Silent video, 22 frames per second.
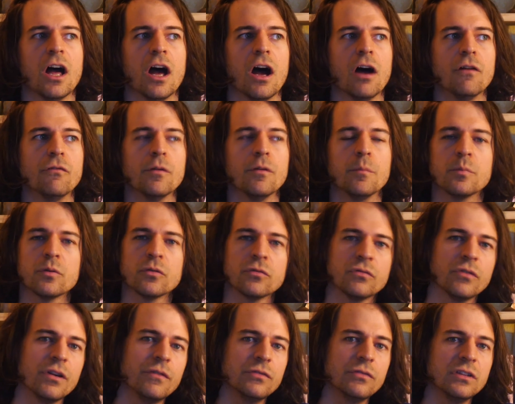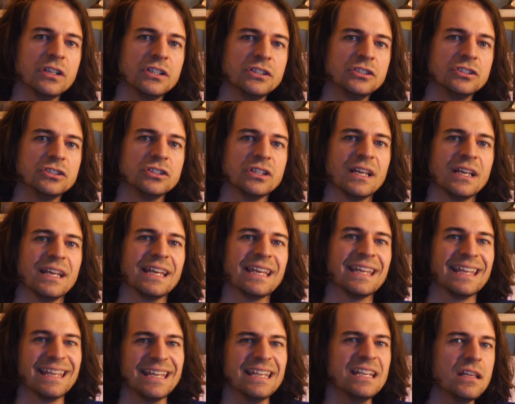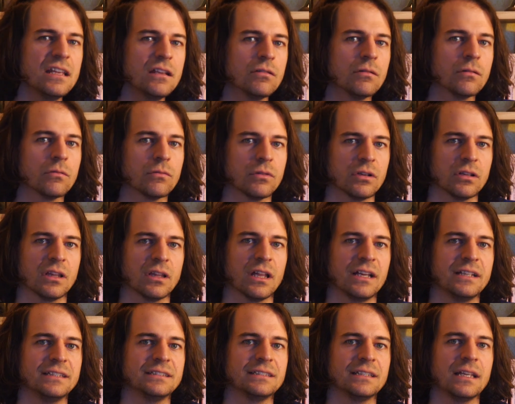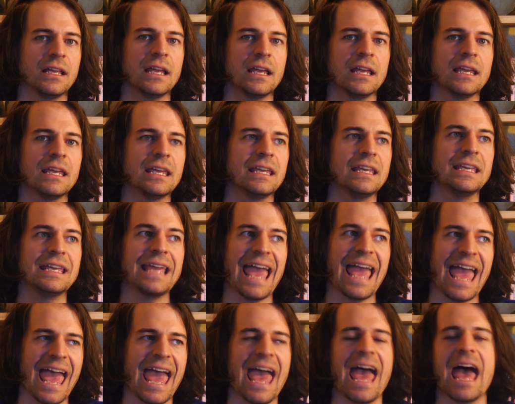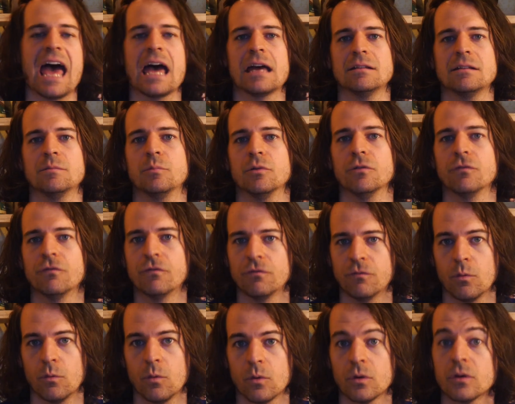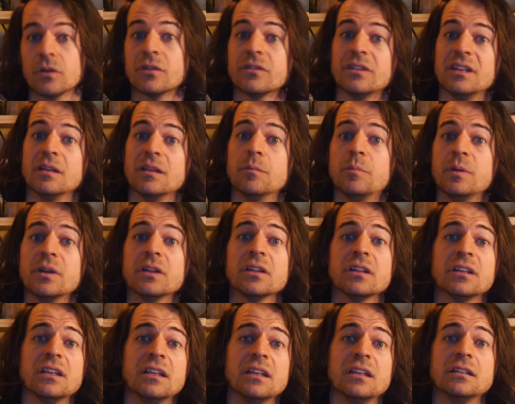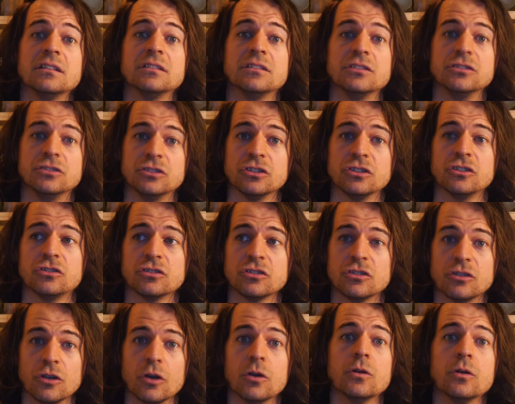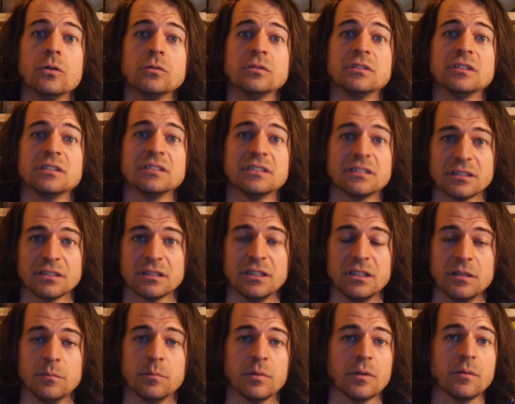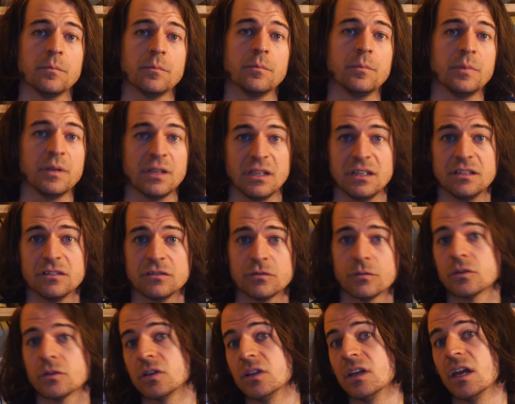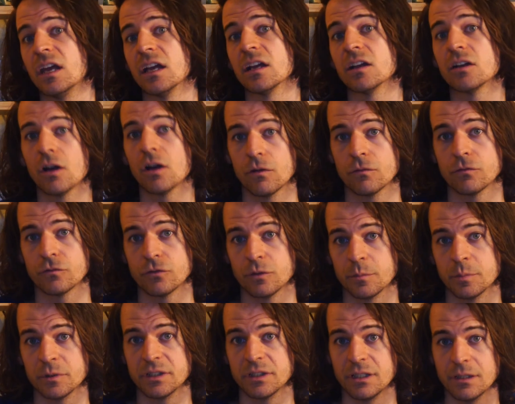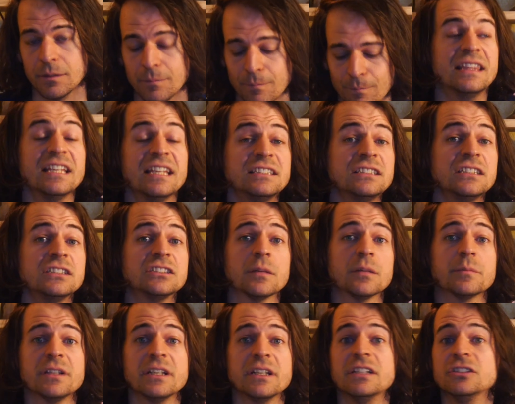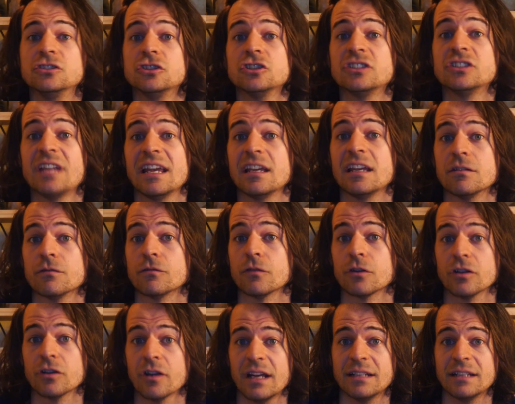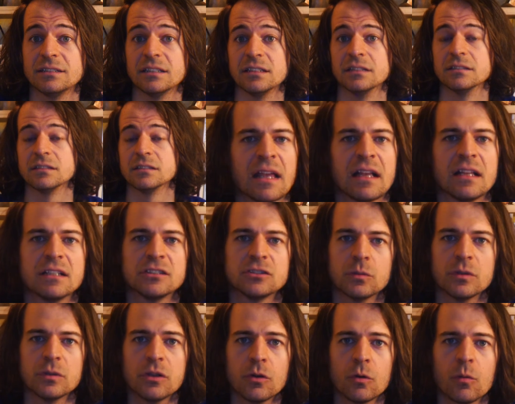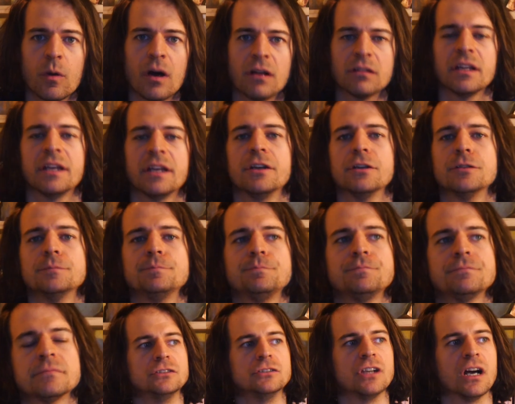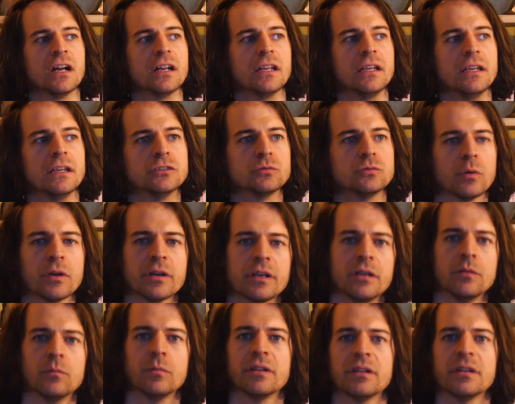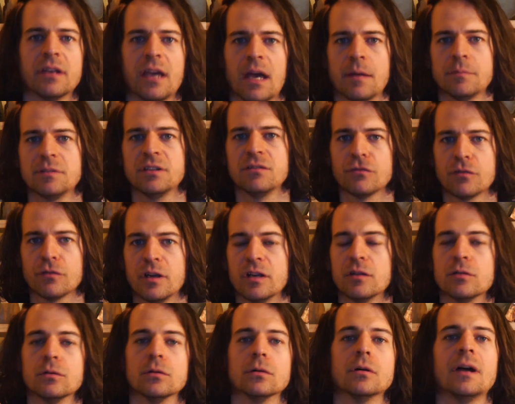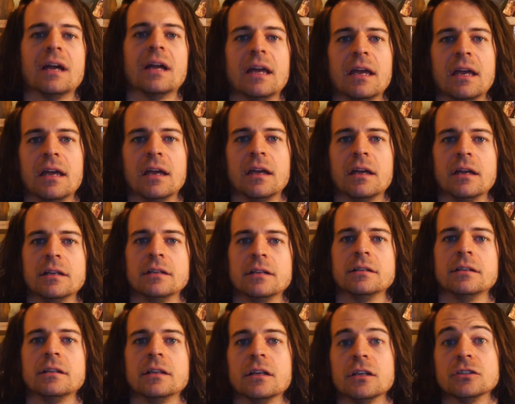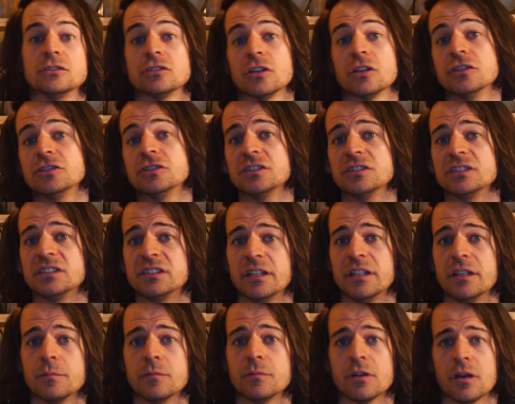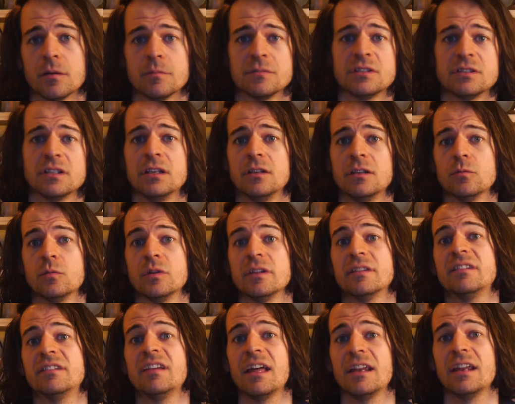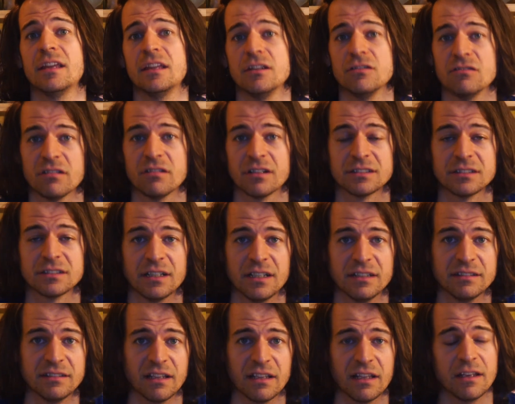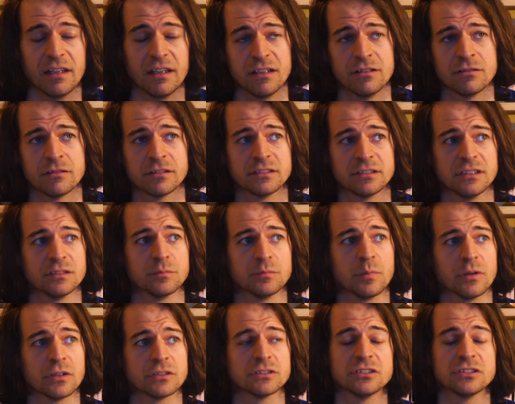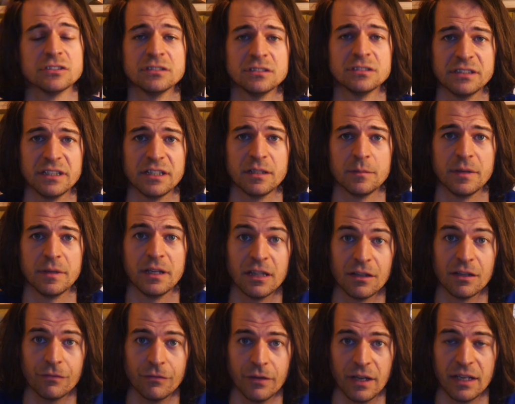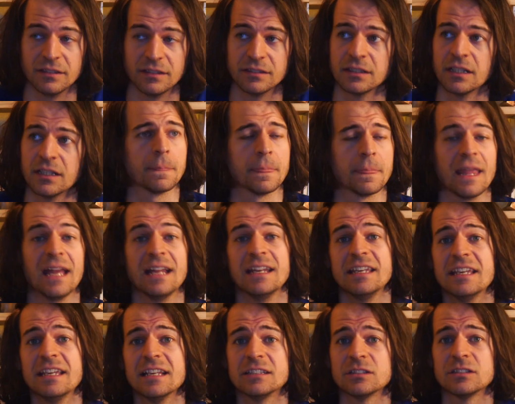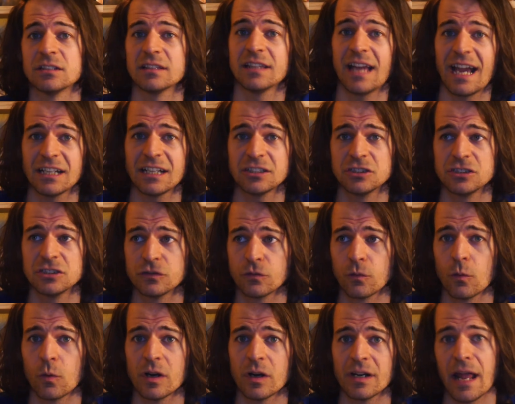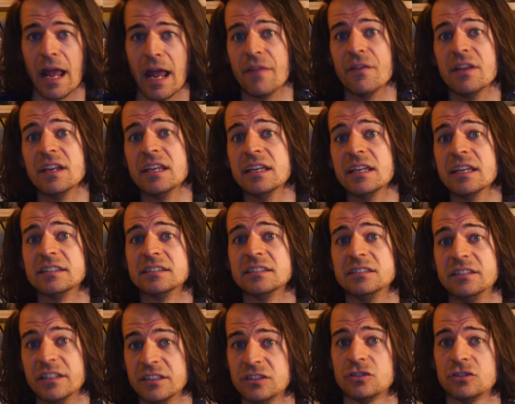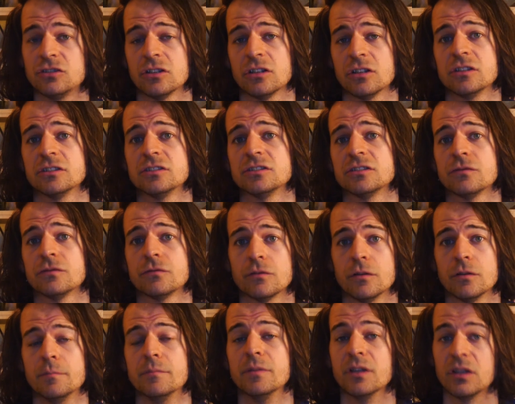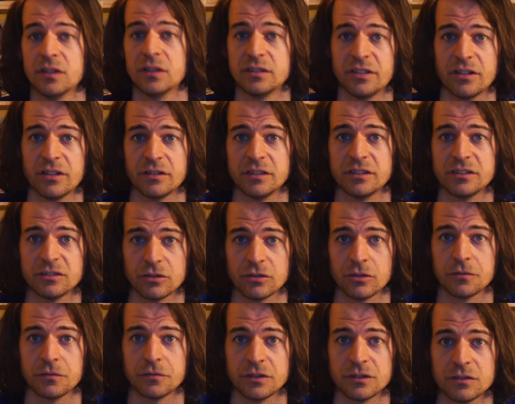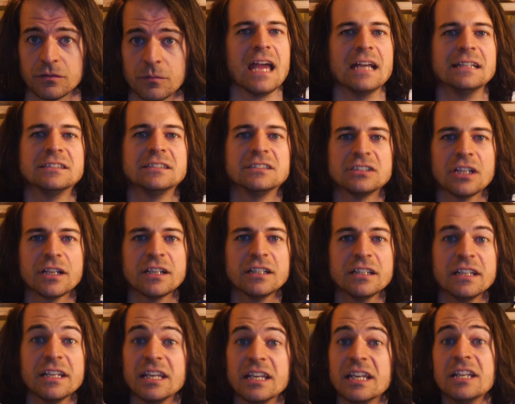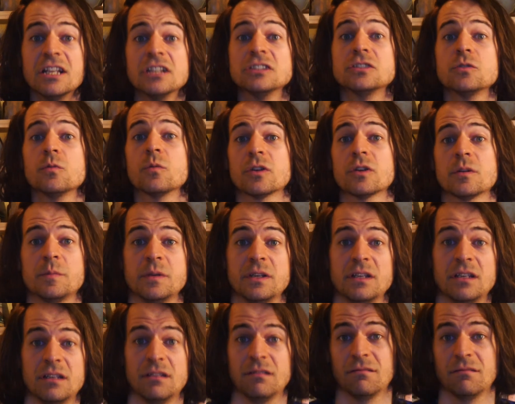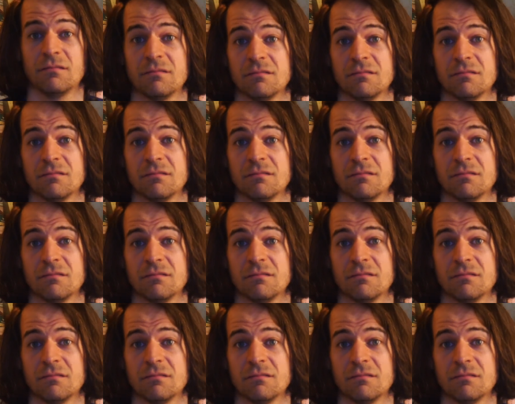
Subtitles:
of a privilege he didn't realize he had before. The ability to just go to sleep peacefully and comfortably. This is something he's just taken for granted. So a little while later, Johnny is working with Captain Frankel, and Sergeant Zim comes in with Ted Hendricks. And Ted Hendricks has punched Zim in the face. And he gets lashes for it, and then he gets discharged from military service. And suddenly he doesn't want to be